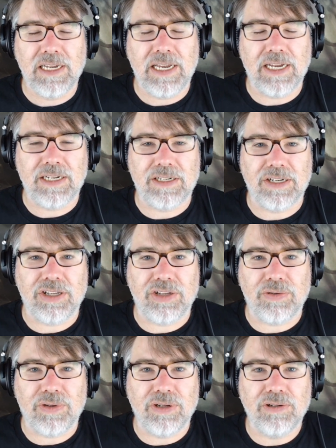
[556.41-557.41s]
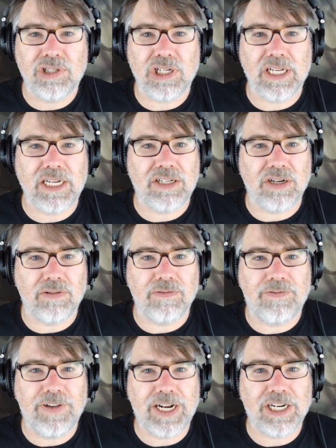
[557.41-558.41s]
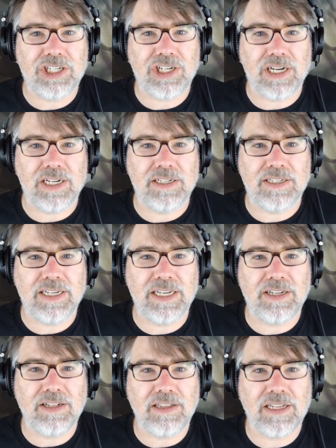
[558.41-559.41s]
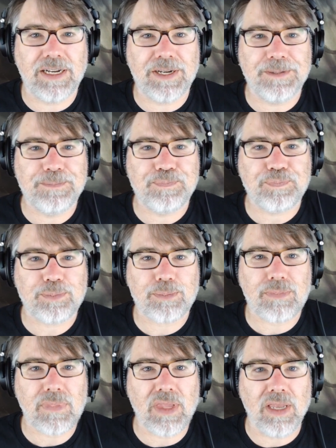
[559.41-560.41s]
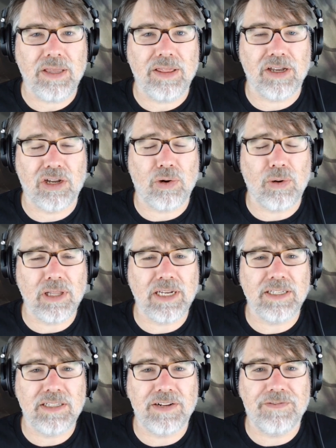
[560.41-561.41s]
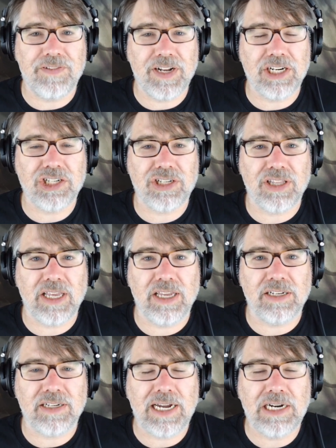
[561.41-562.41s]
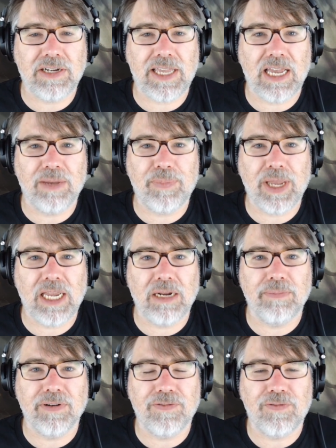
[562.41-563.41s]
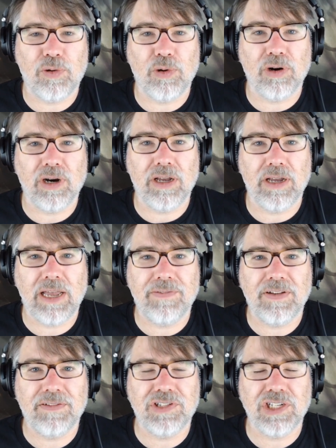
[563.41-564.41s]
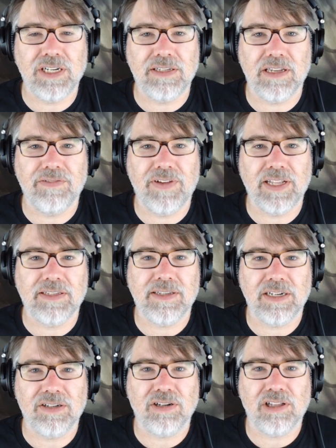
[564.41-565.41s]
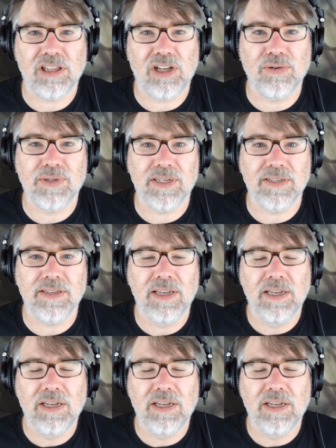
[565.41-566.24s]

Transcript: and you usually don't finish until the goal is to finish the entire campaign before FFG's Event Center closes,